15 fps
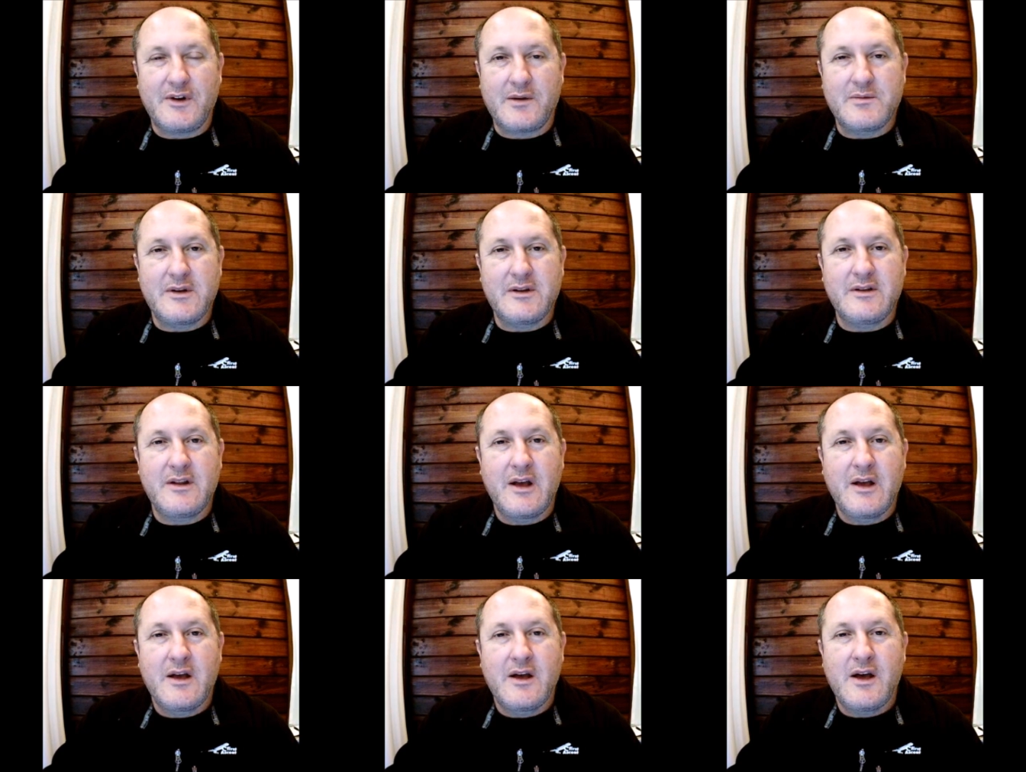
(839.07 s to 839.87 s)
I mean,
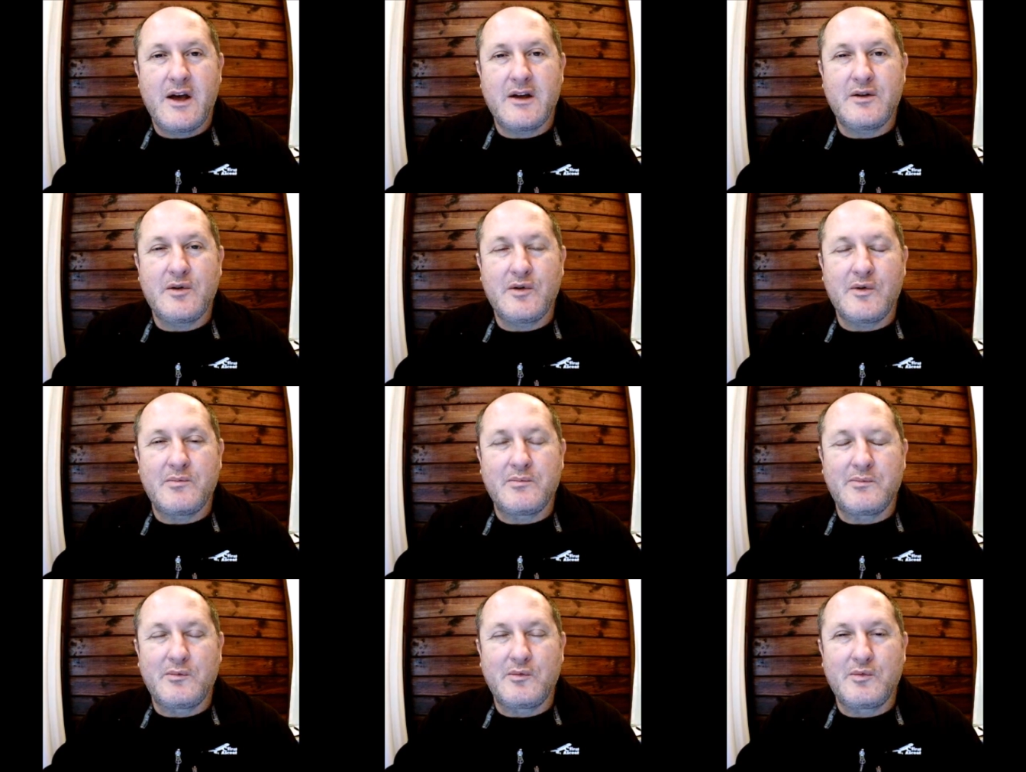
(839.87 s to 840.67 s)
and
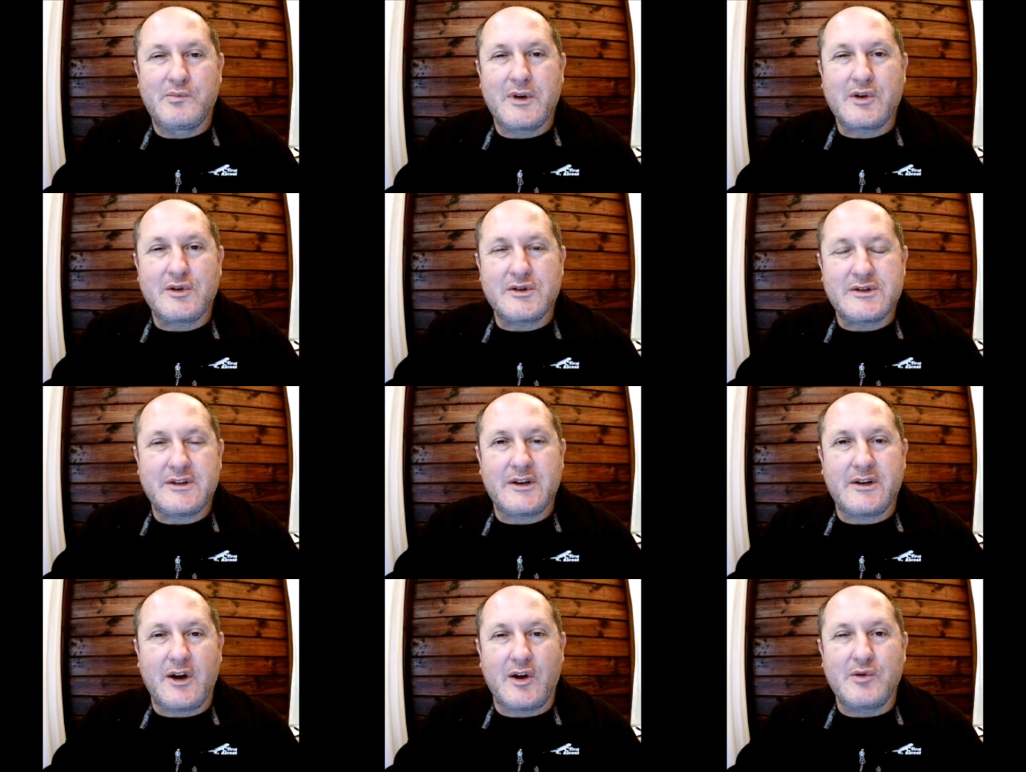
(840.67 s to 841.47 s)
because of
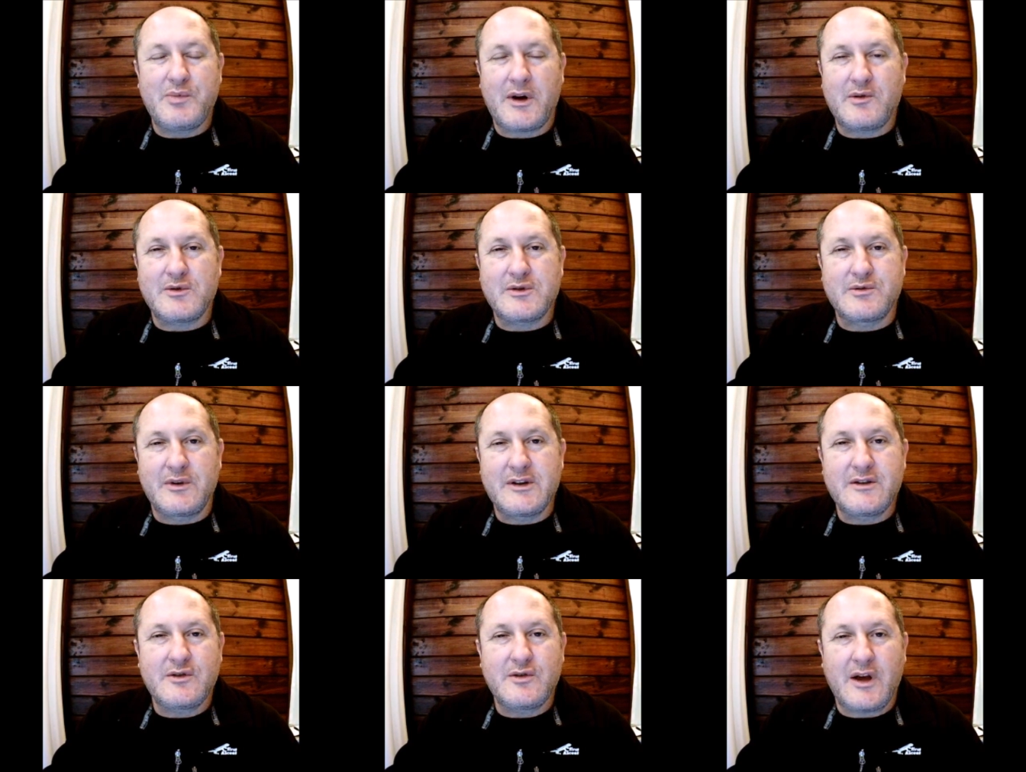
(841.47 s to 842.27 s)
that hope, I was
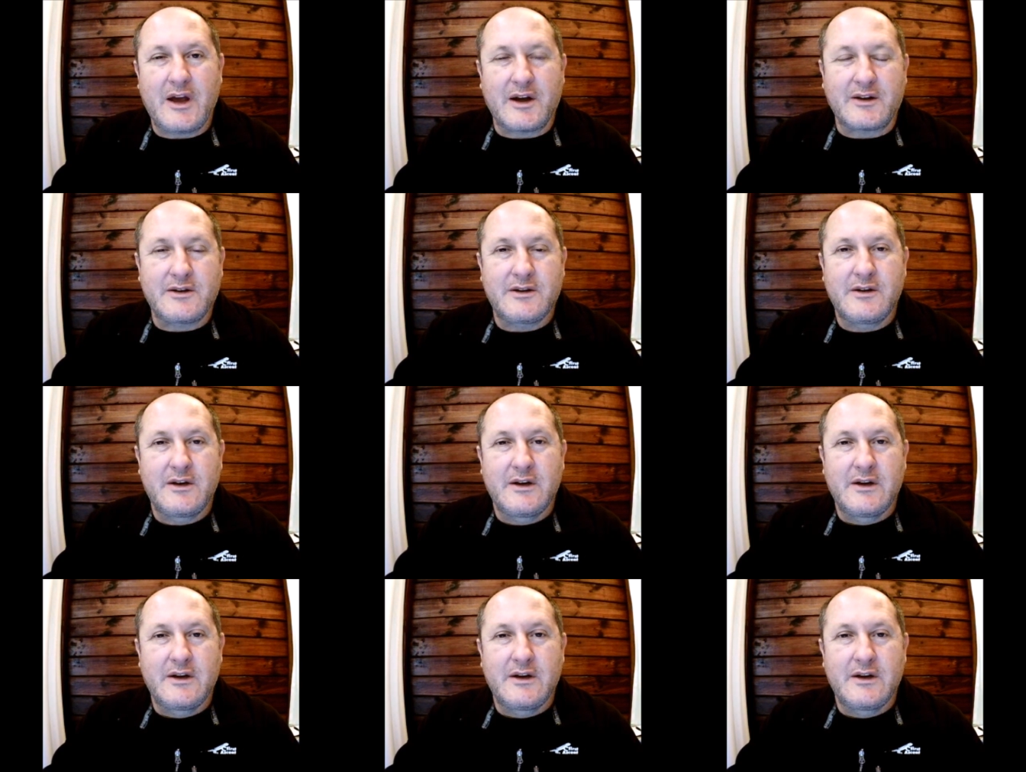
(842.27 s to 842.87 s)
willing to act.